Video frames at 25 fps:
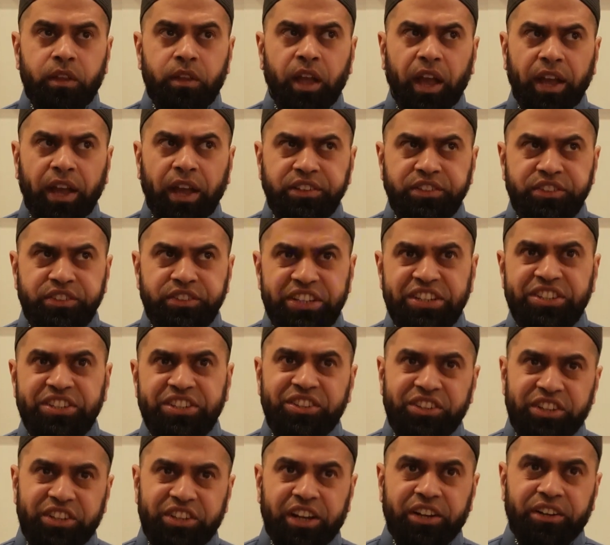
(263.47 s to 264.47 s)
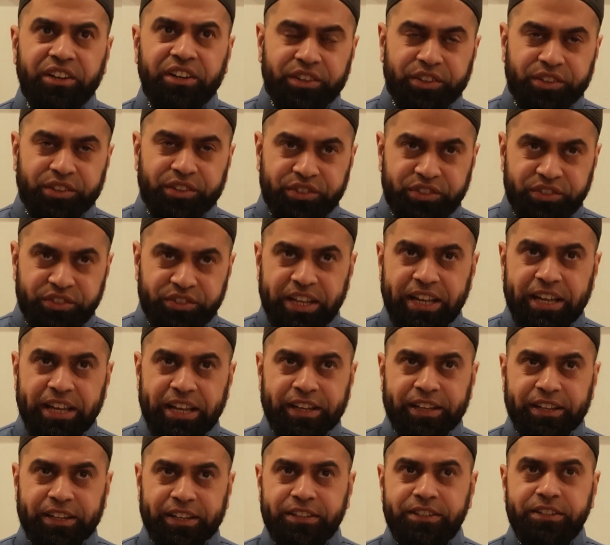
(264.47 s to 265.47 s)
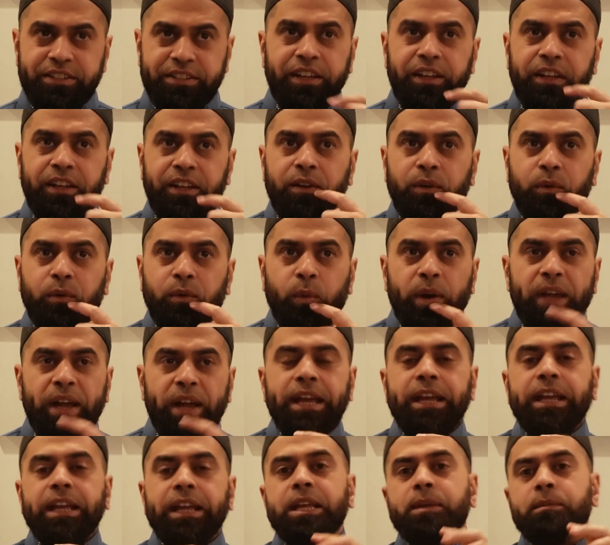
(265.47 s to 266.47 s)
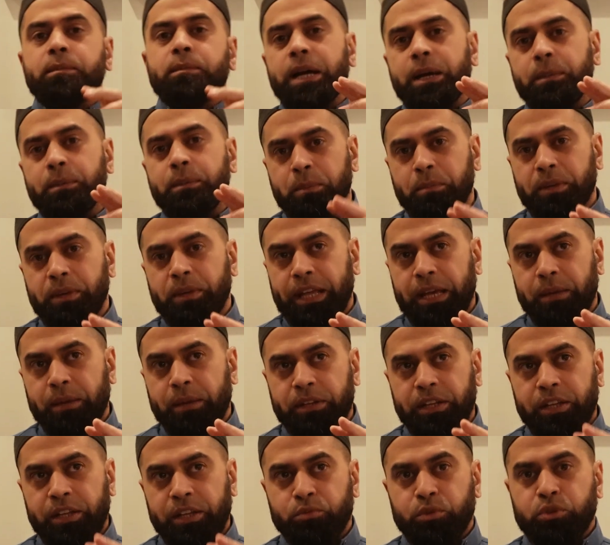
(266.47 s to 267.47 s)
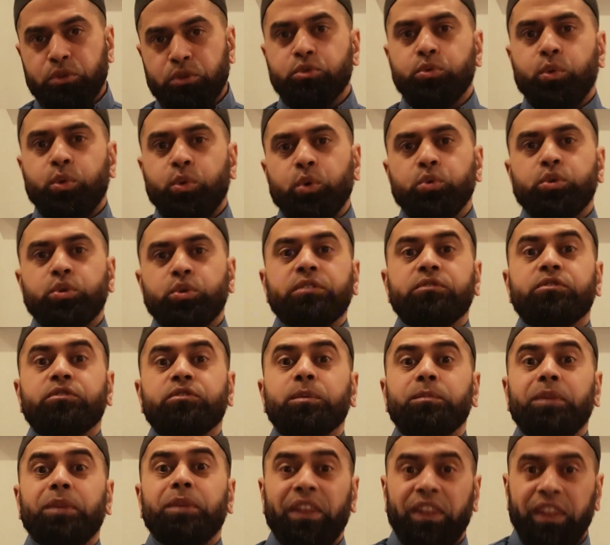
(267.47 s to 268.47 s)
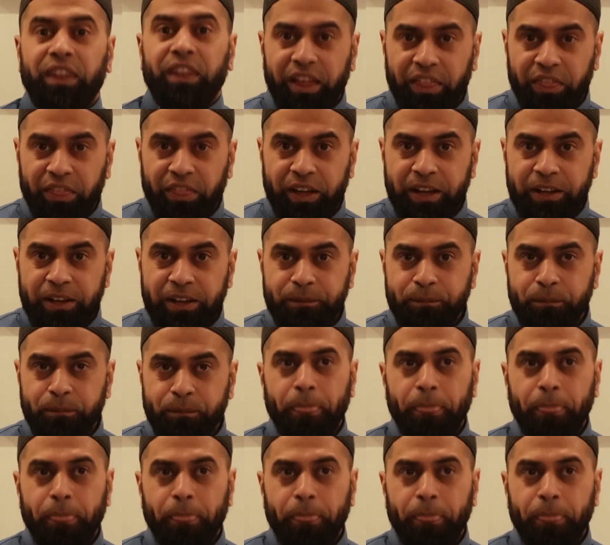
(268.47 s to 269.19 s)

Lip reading: and didn't understand where Imam Ibn Abidin was quoting from another